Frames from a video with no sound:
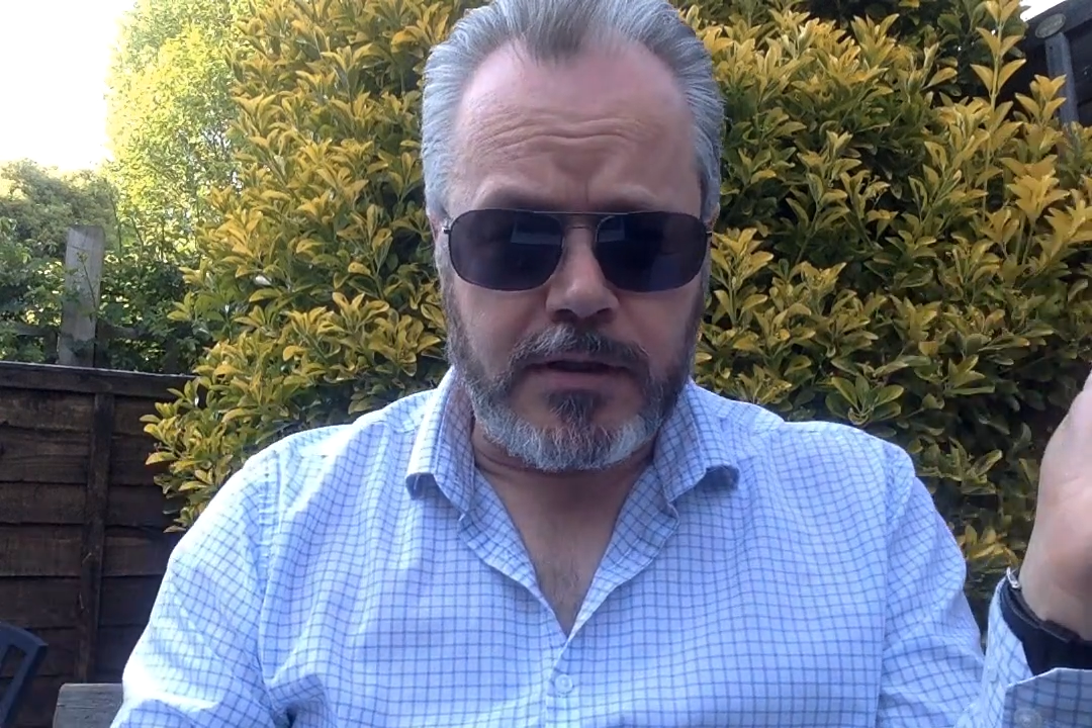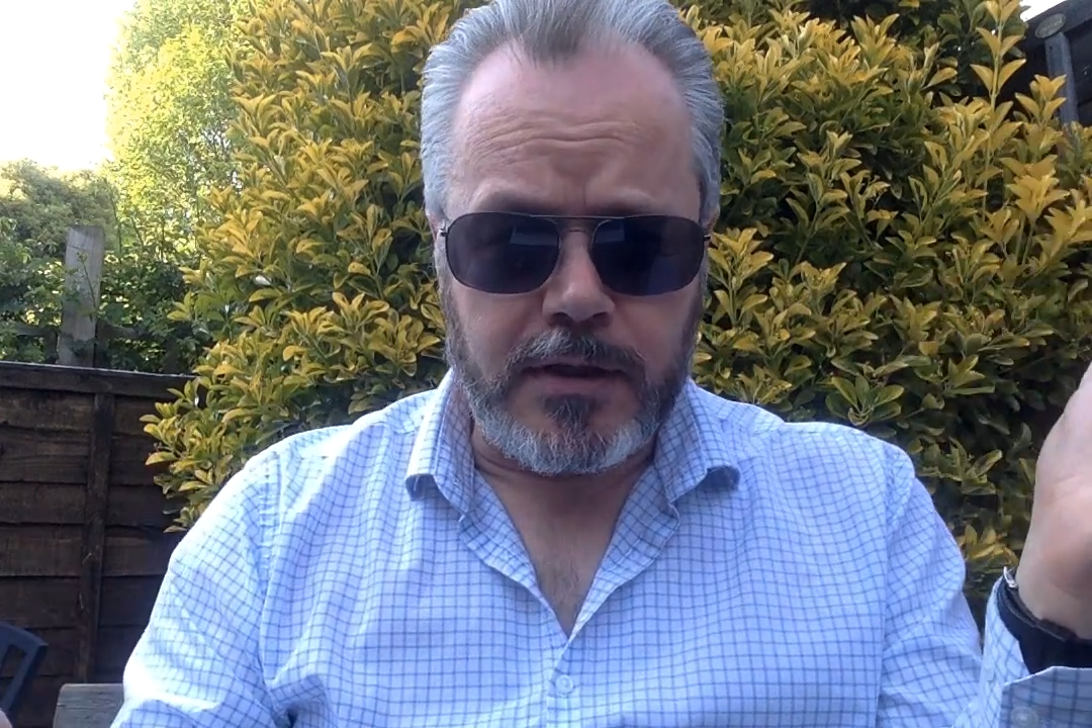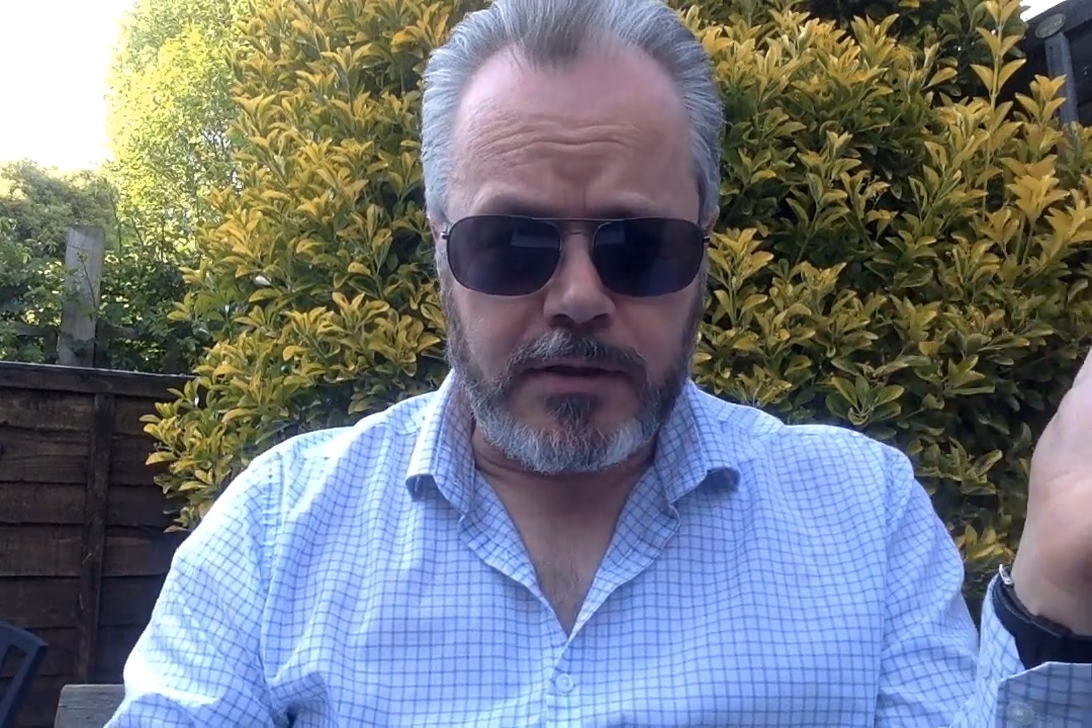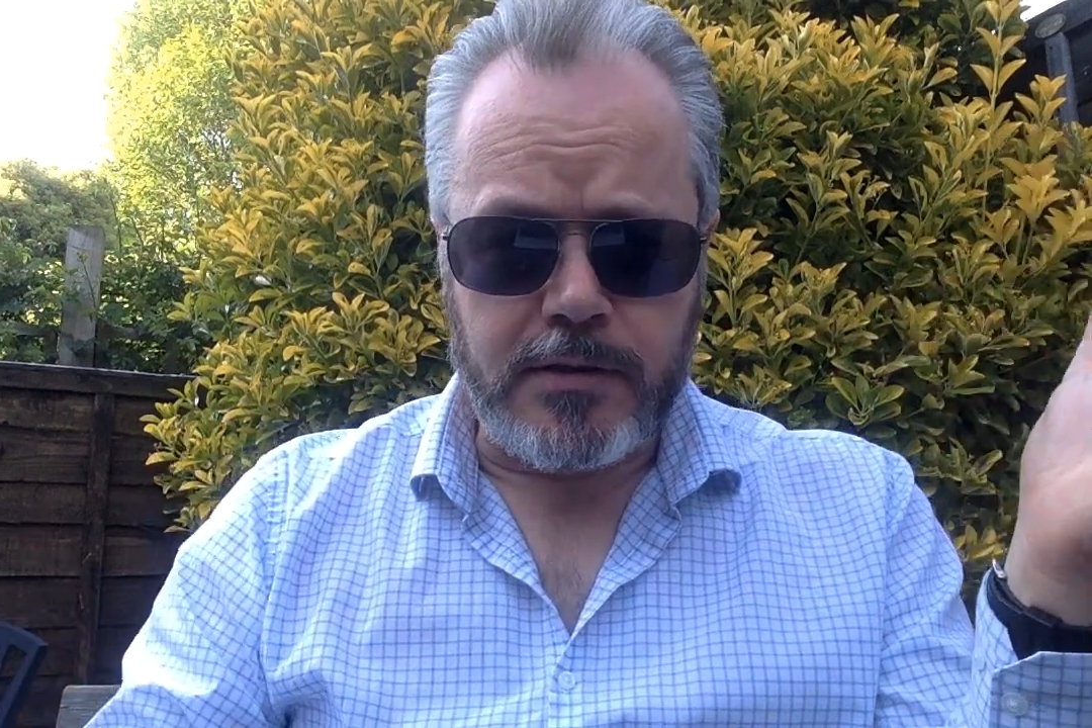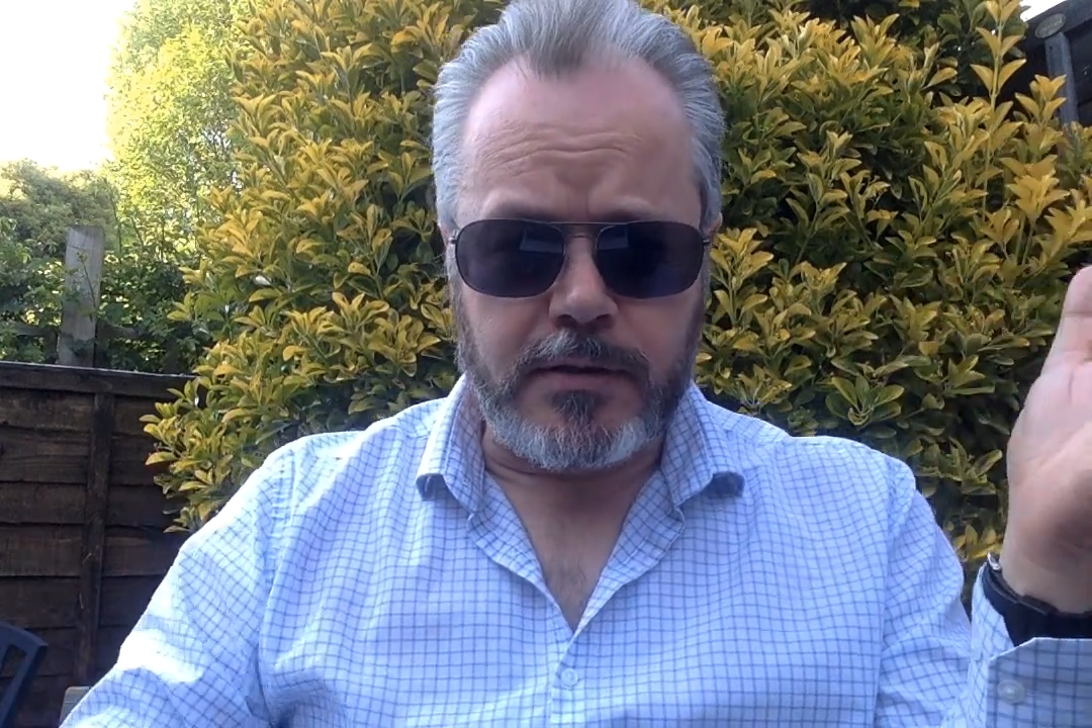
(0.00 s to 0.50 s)

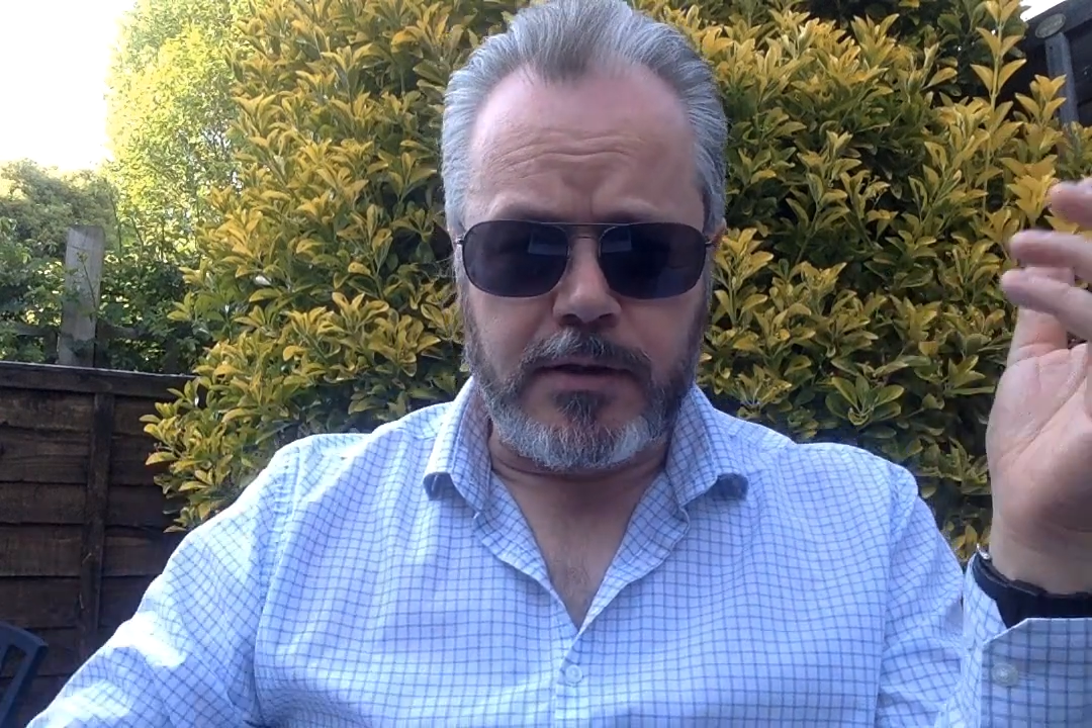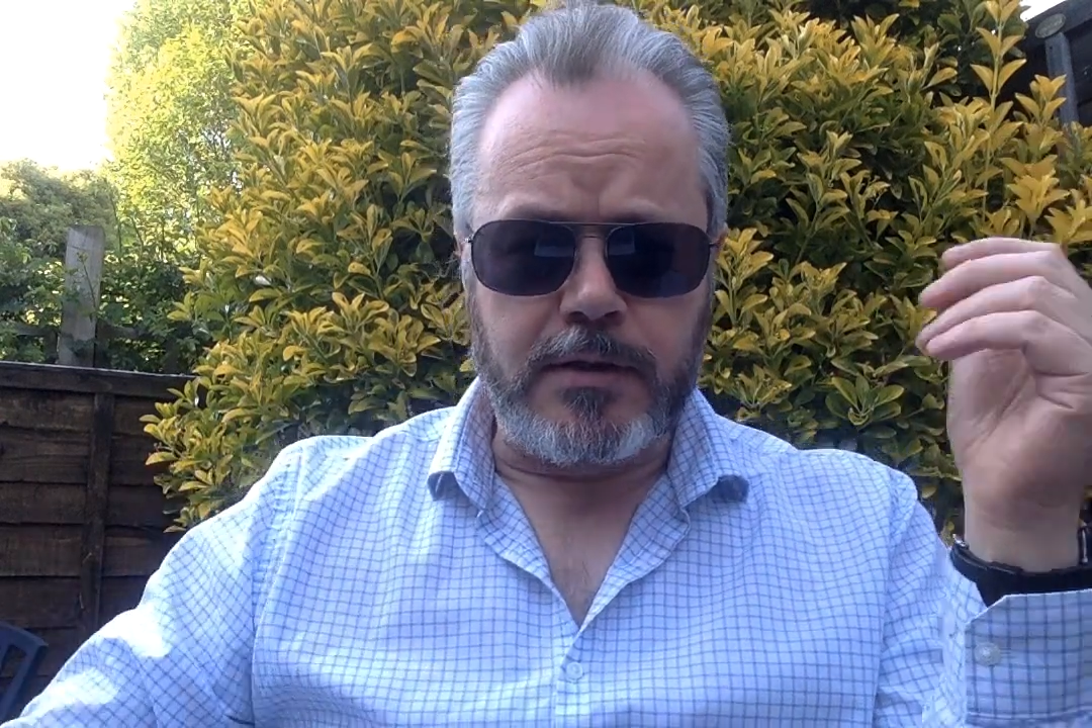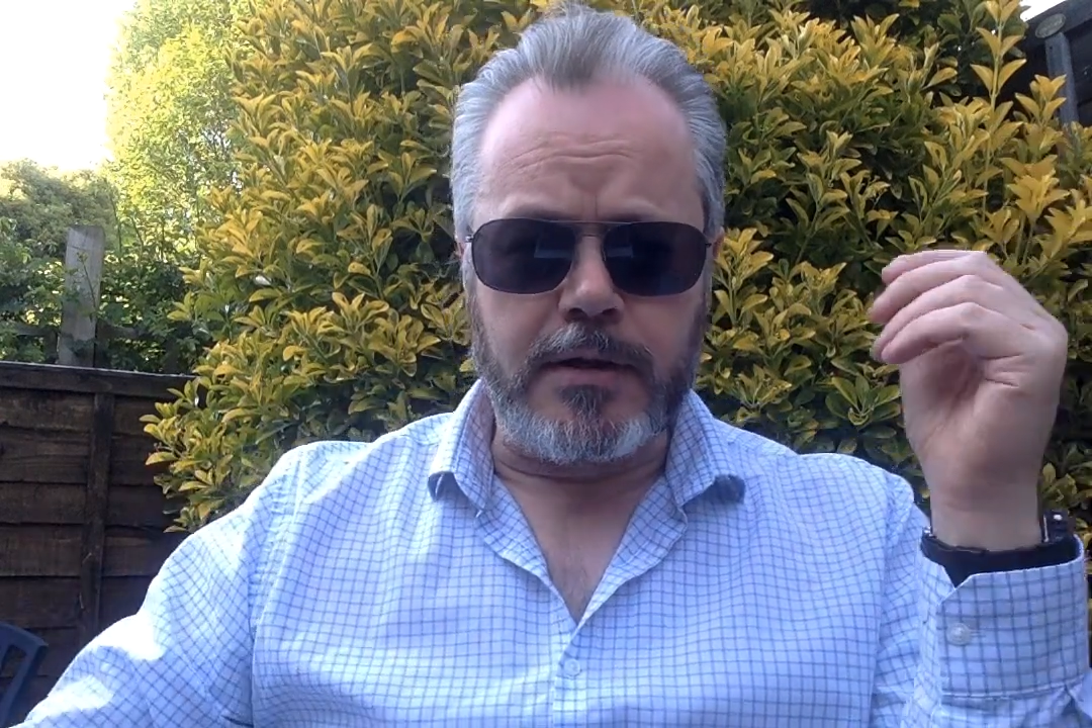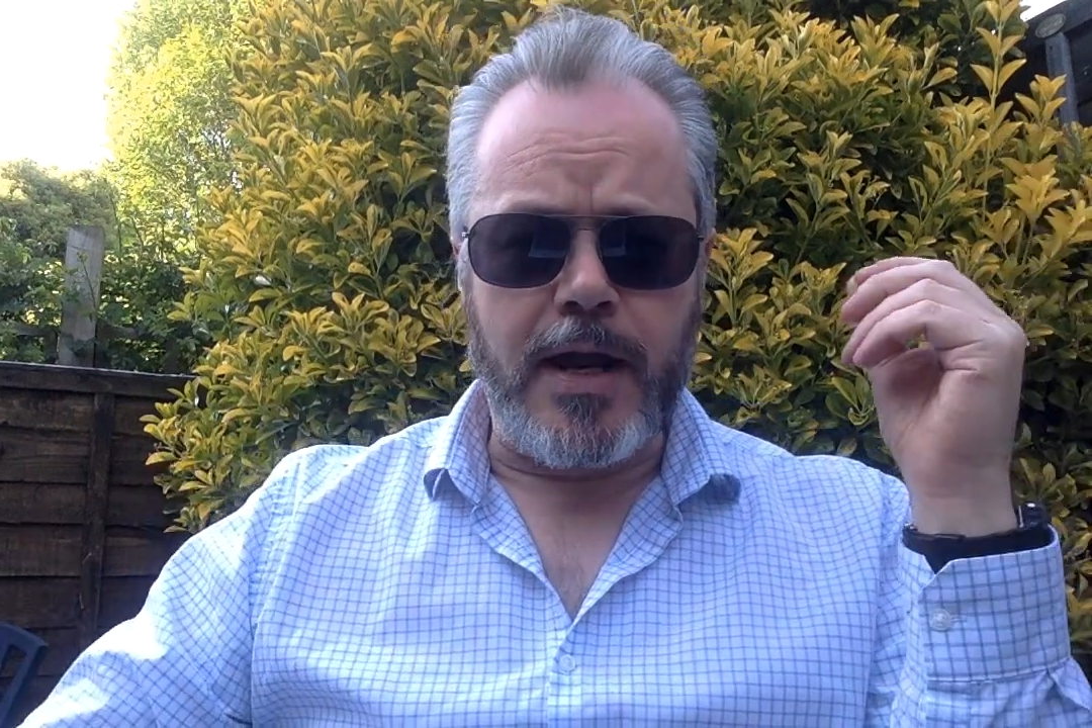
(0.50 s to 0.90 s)
is a